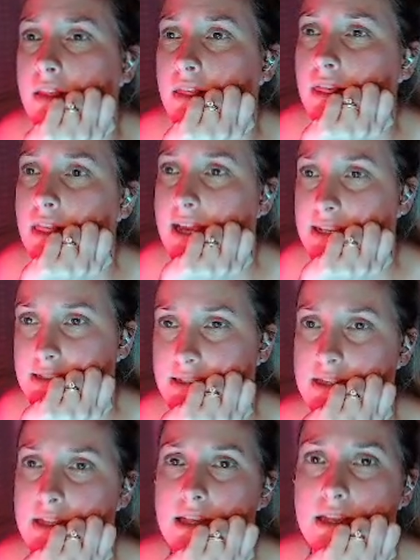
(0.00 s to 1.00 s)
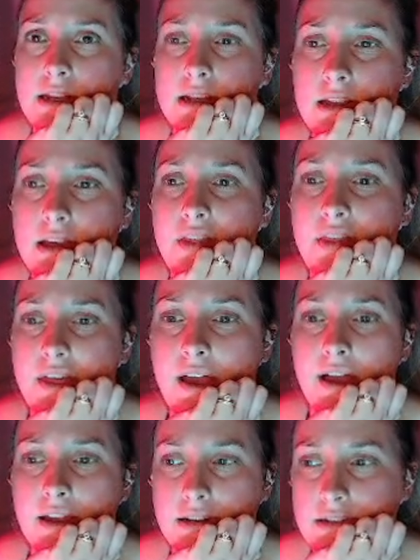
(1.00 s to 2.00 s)
less than
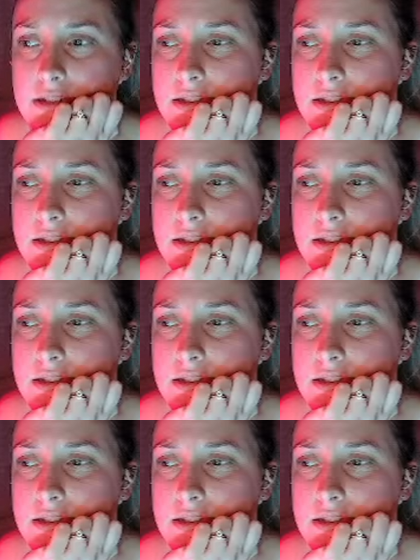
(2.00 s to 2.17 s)
that.